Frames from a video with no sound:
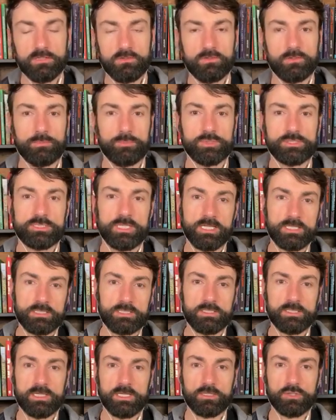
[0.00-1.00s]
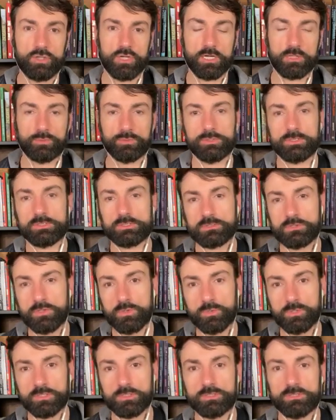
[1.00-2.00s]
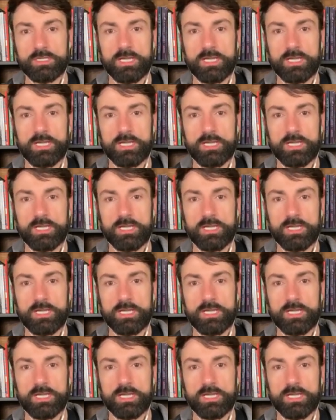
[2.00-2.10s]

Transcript: or pretending to get along with this coworker,